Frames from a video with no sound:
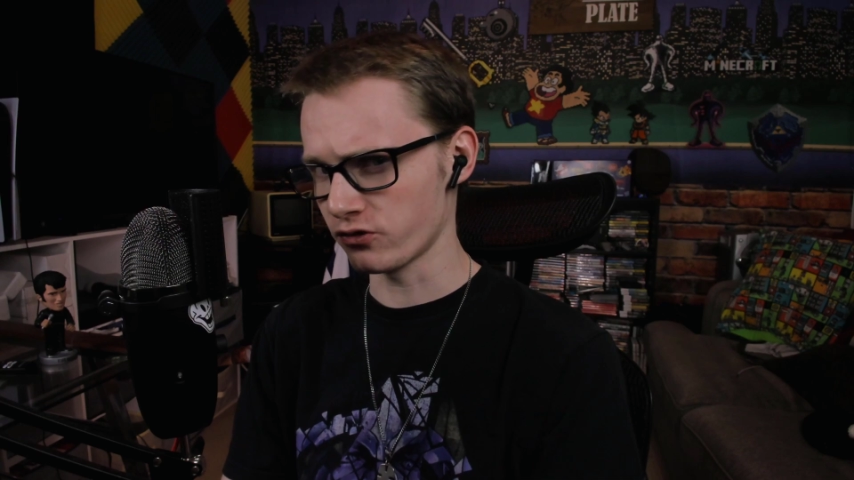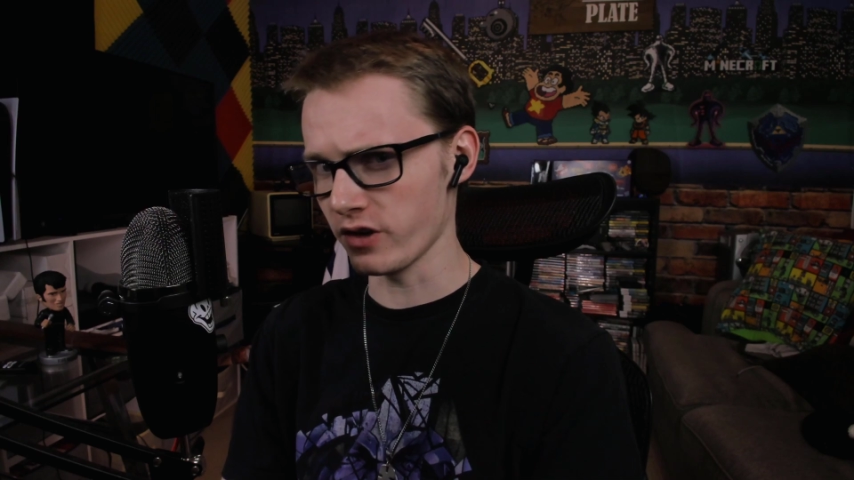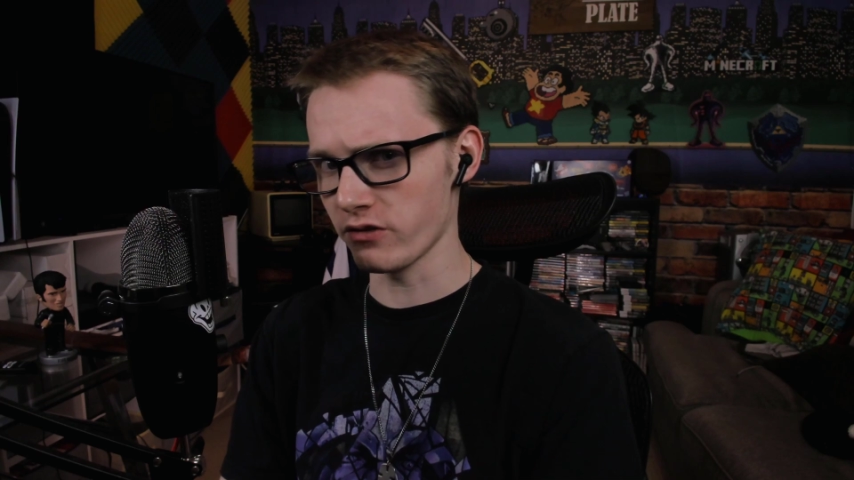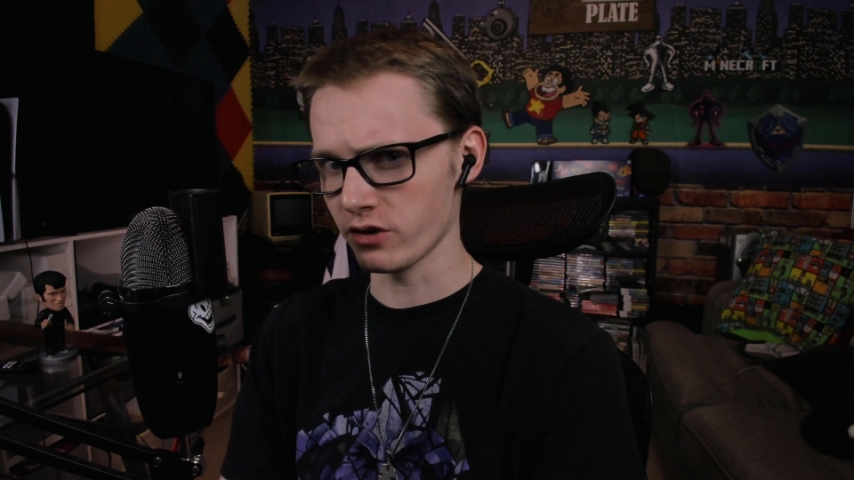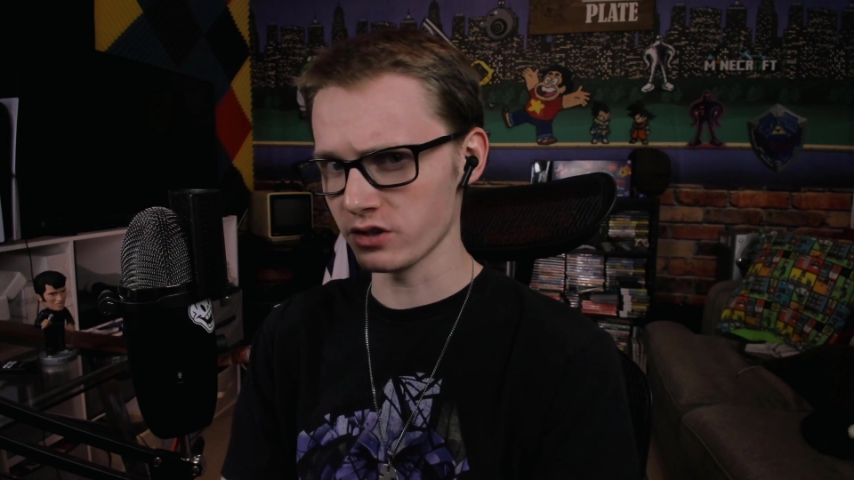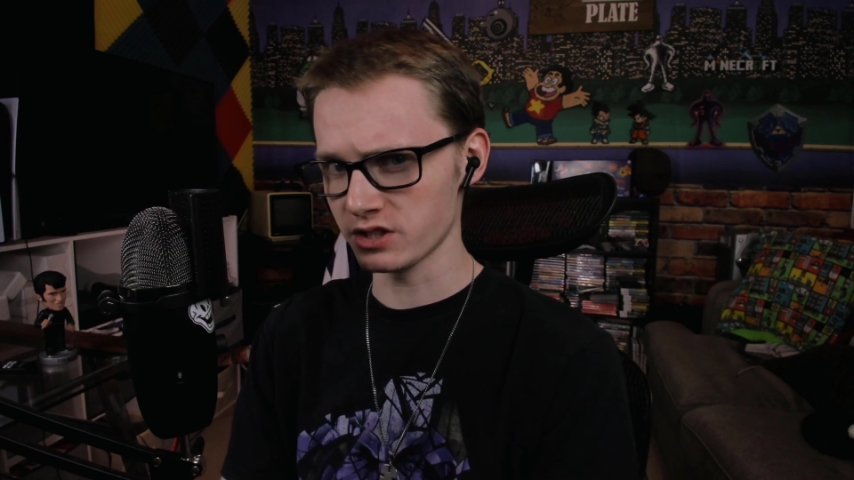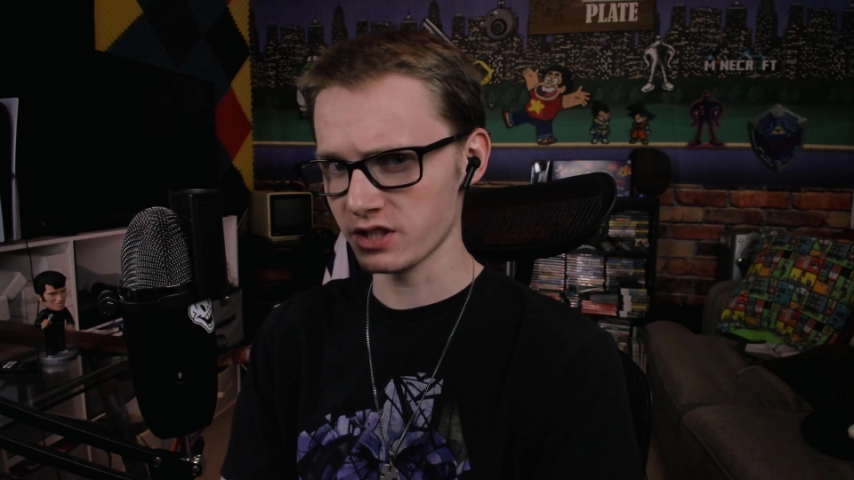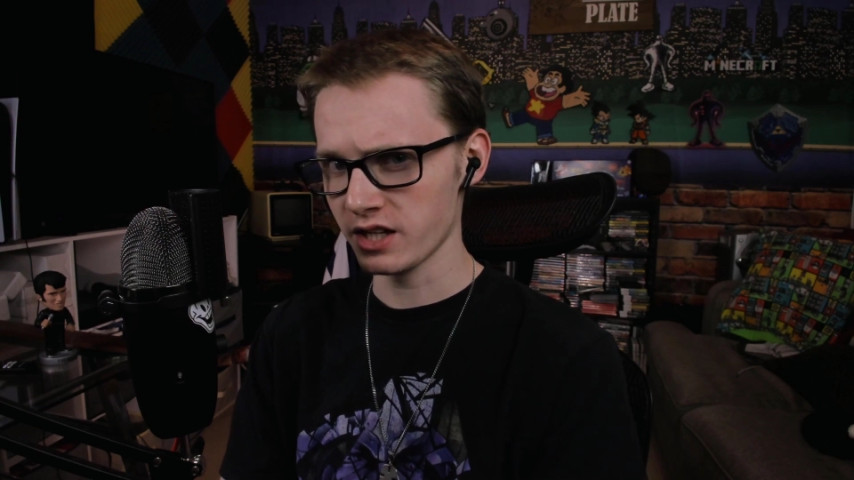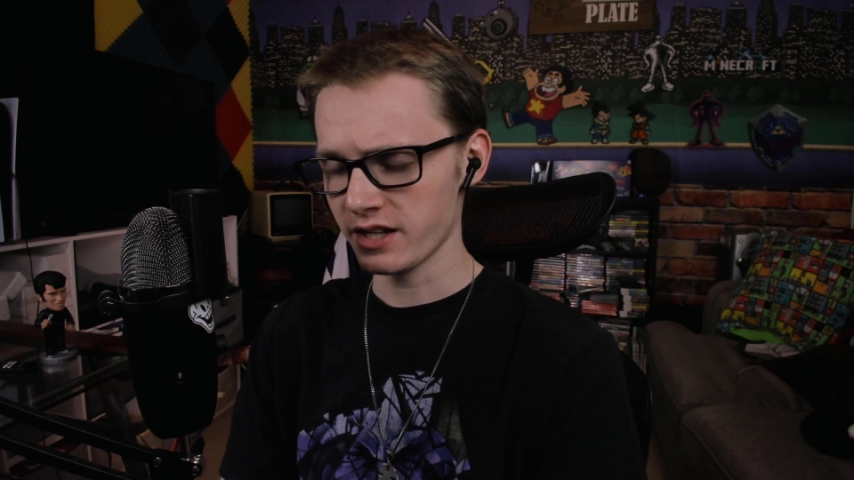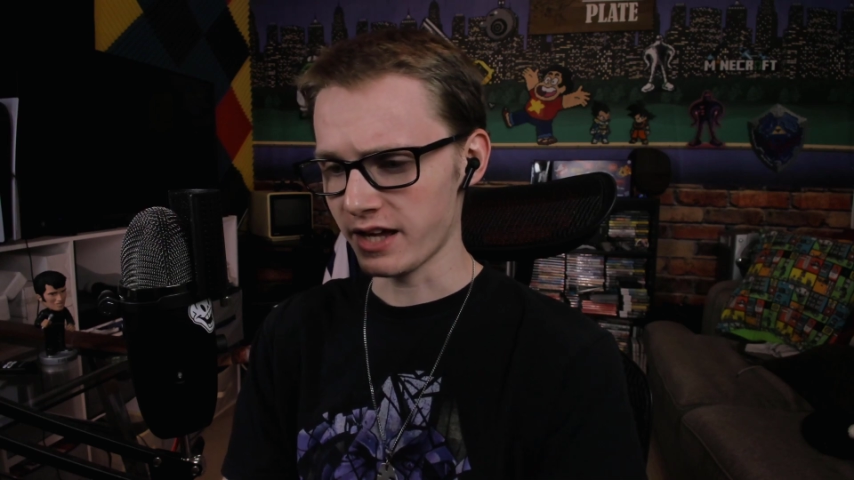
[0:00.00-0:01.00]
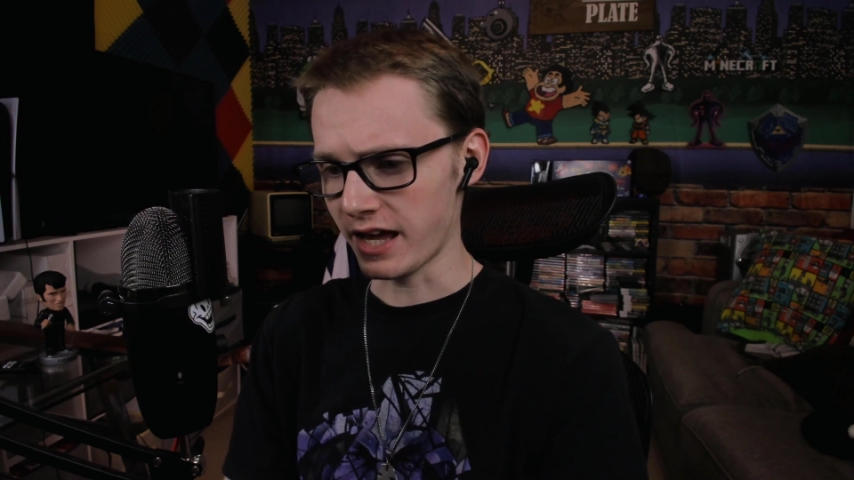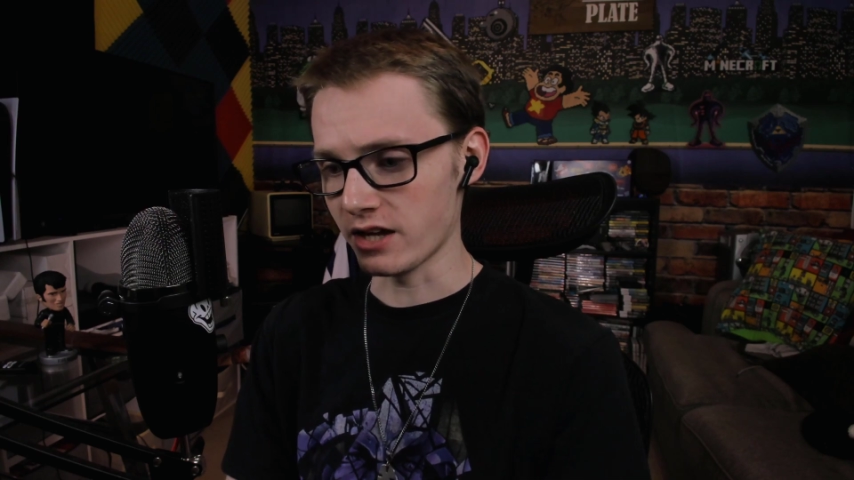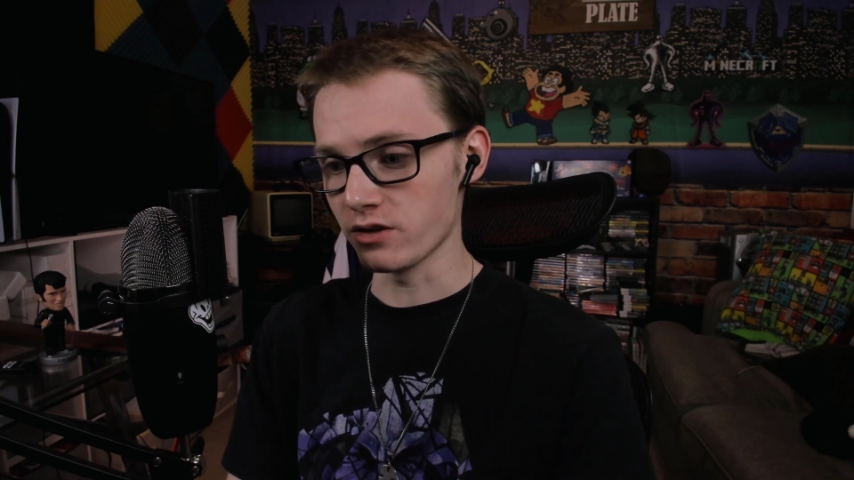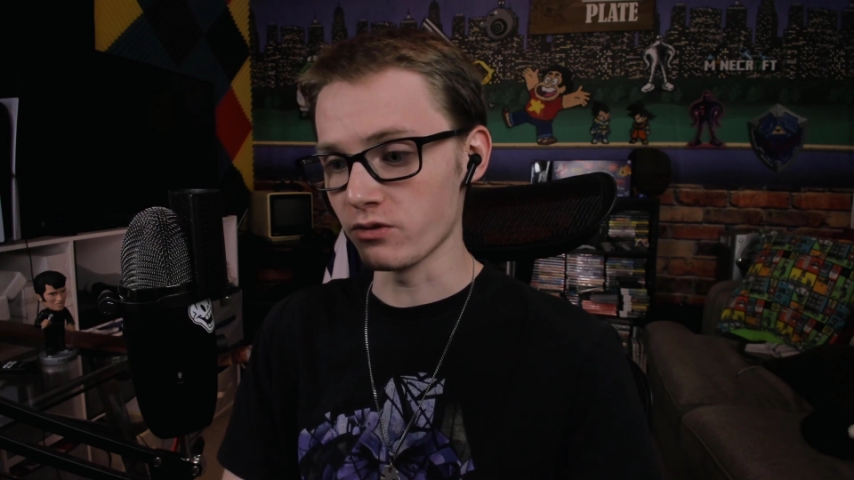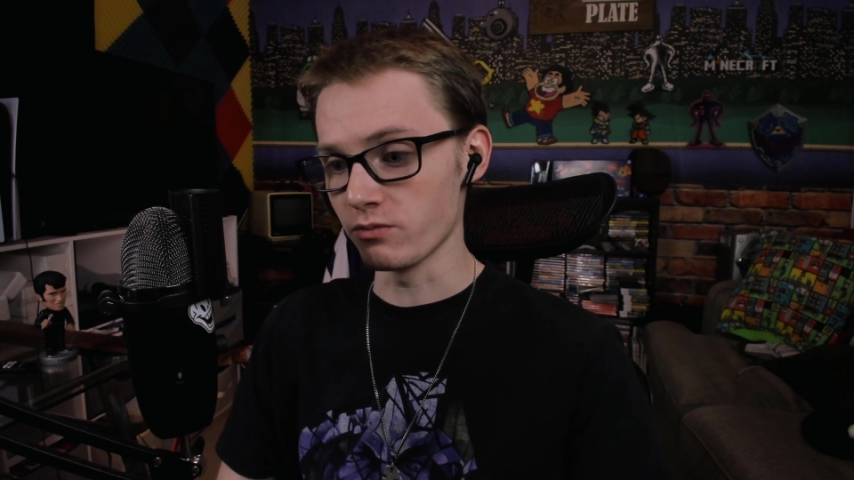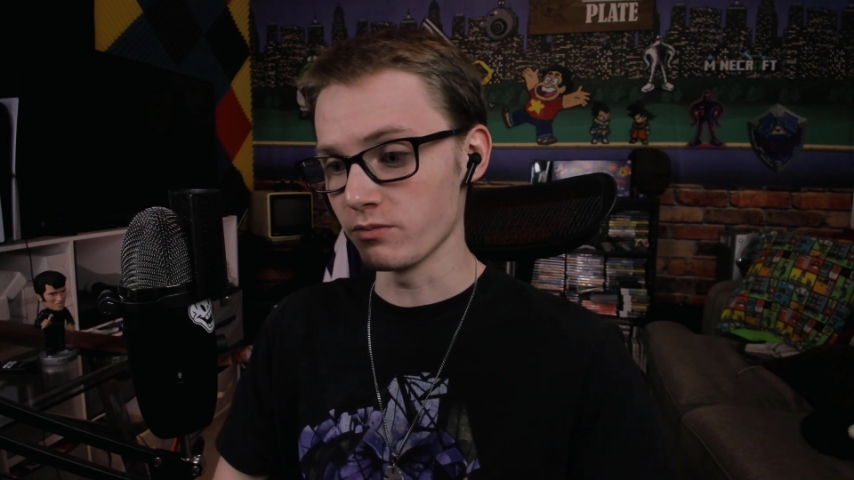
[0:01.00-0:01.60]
fevers, and